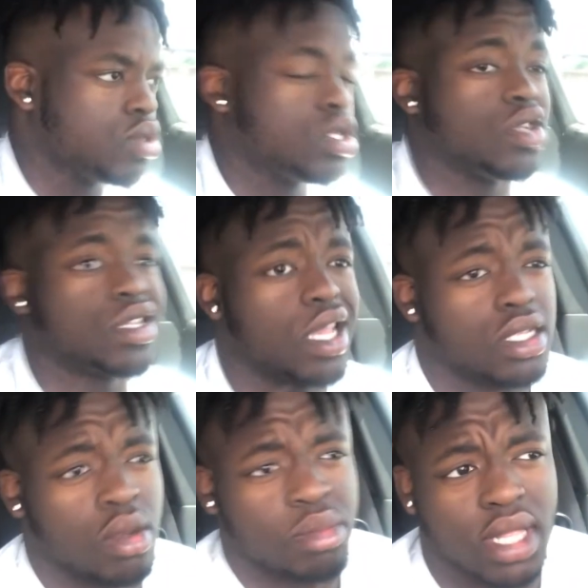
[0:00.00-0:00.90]
So
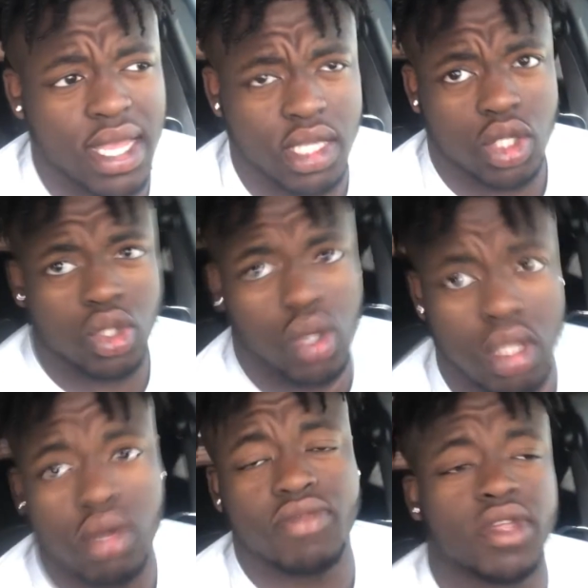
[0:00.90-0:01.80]
today's gonna be like a short
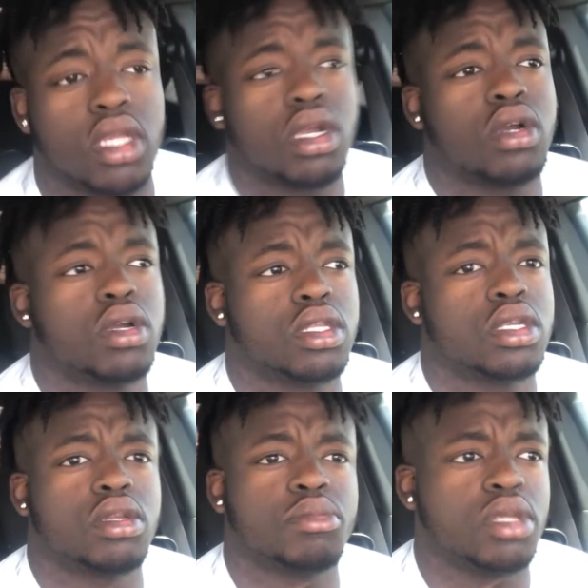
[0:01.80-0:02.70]
little video. It's
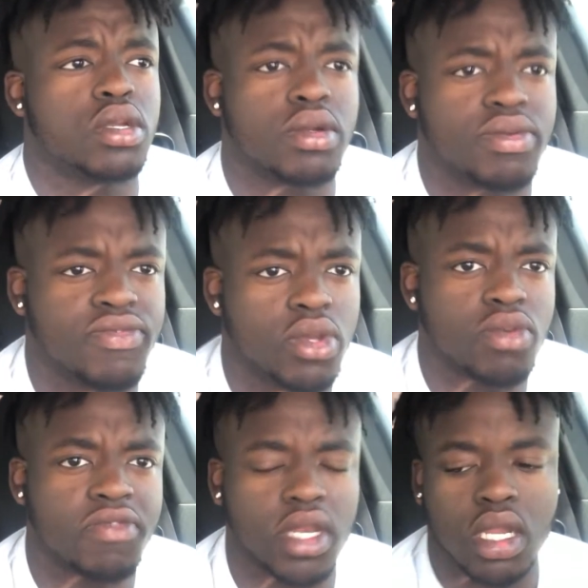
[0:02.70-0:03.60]
gonna be a
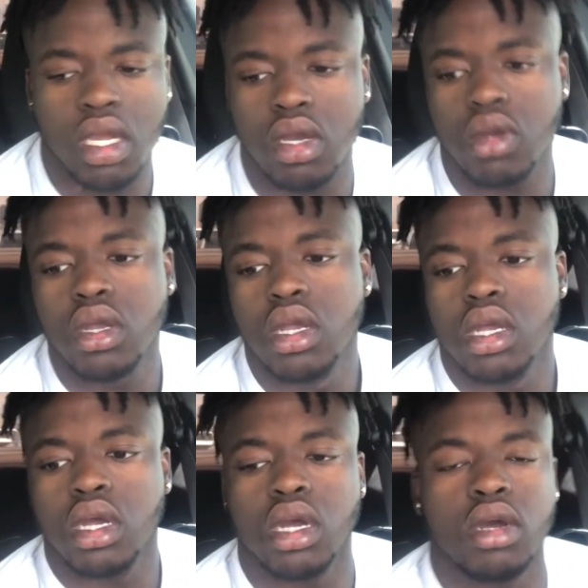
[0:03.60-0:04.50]
review video
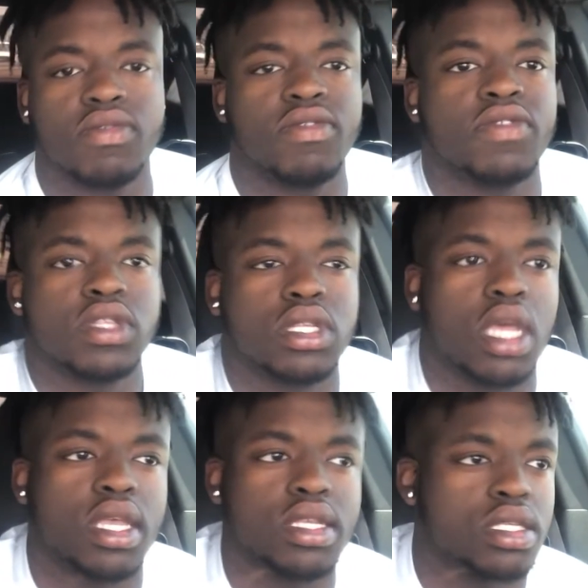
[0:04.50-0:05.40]
of the
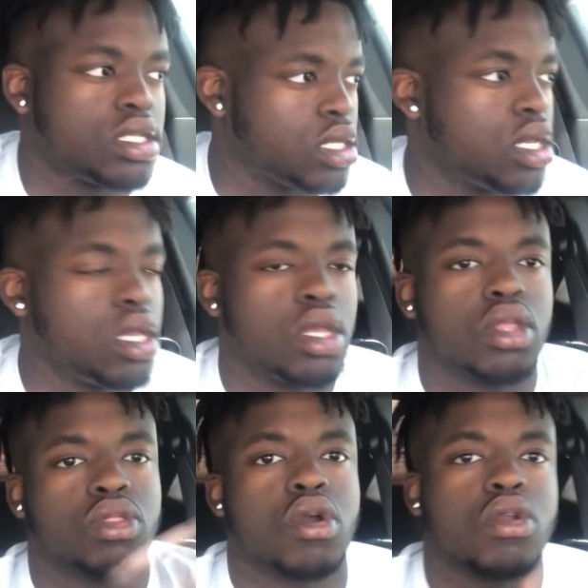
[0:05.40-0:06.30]
Vitesse
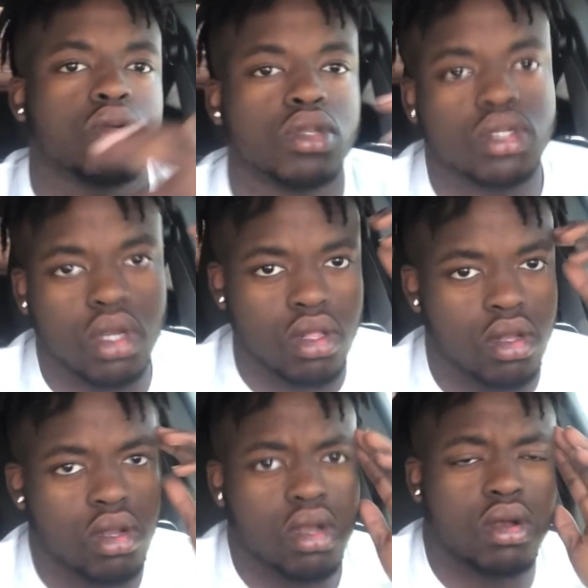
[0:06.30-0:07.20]
throttle
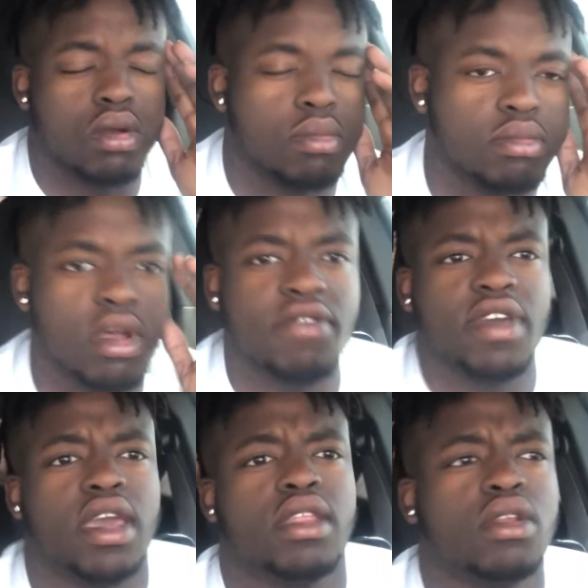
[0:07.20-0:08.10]
controller. I've
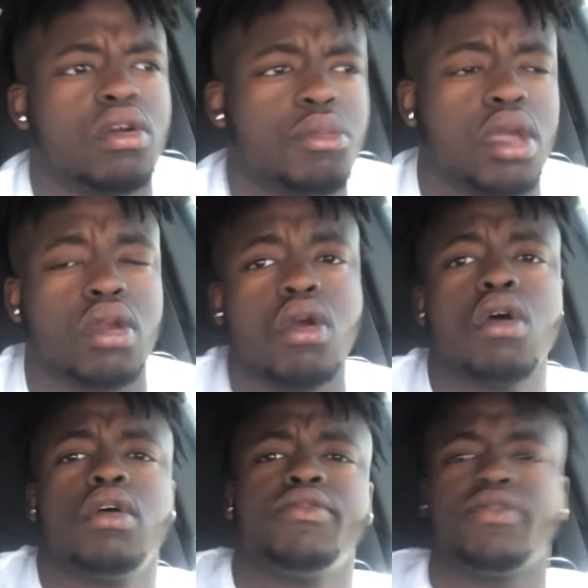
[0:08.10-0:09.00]
had it on my
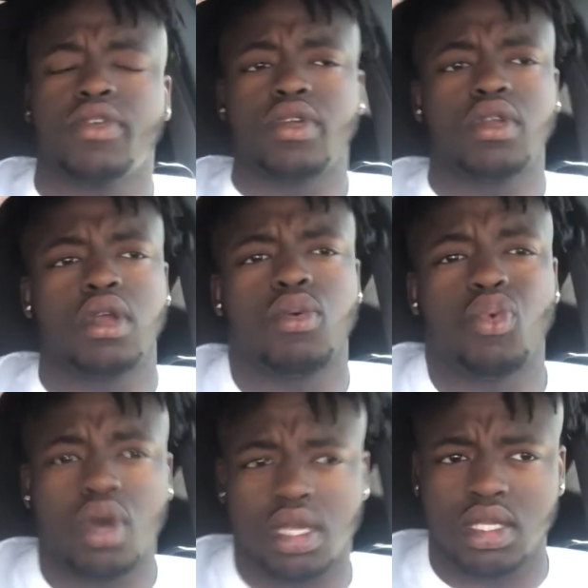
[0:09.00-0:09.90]
car for, I
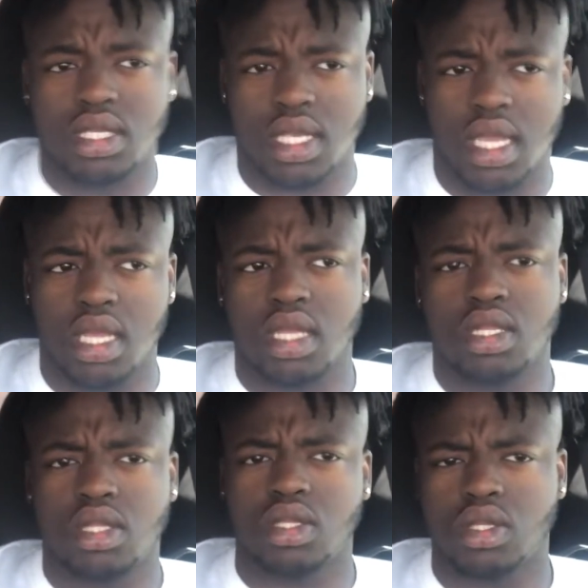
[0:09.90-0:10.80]
wanna say,
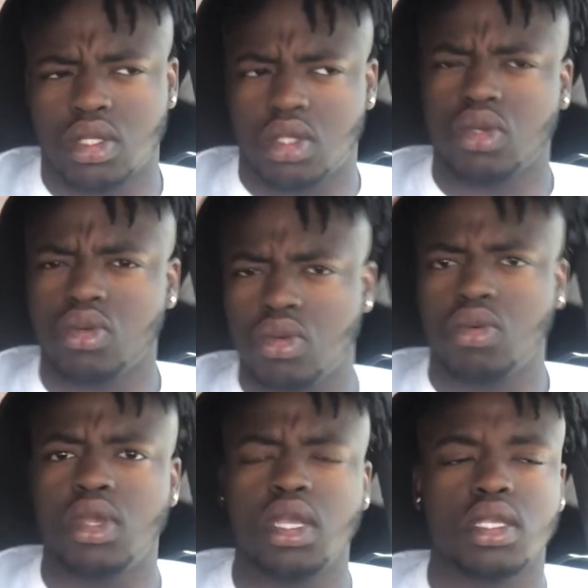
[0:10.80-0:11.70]
2
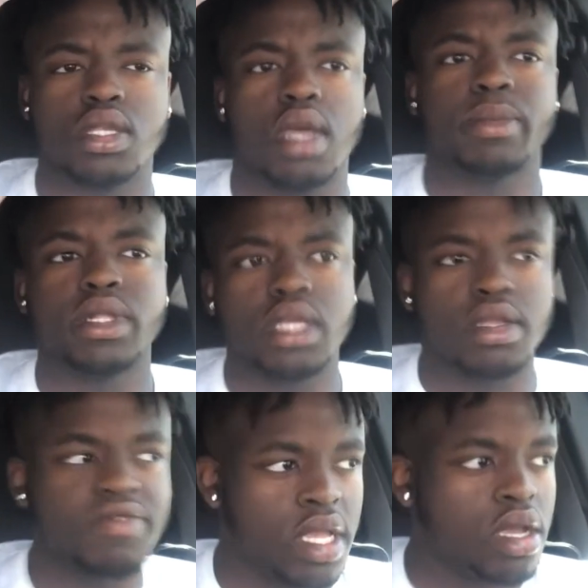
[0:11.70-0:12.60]
weeks, I
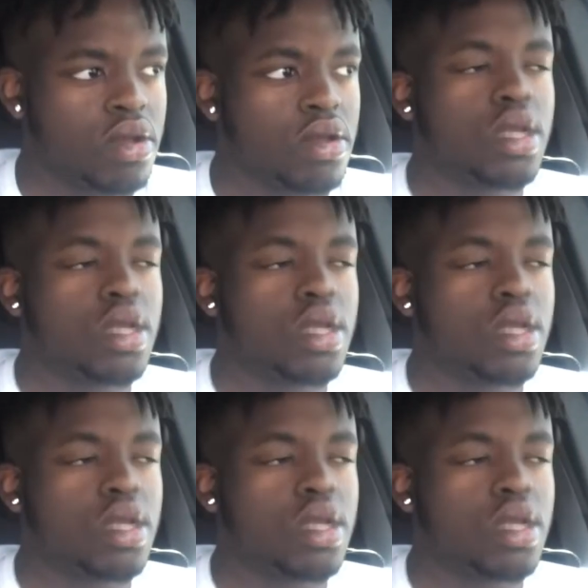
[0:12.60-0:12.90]
believe now.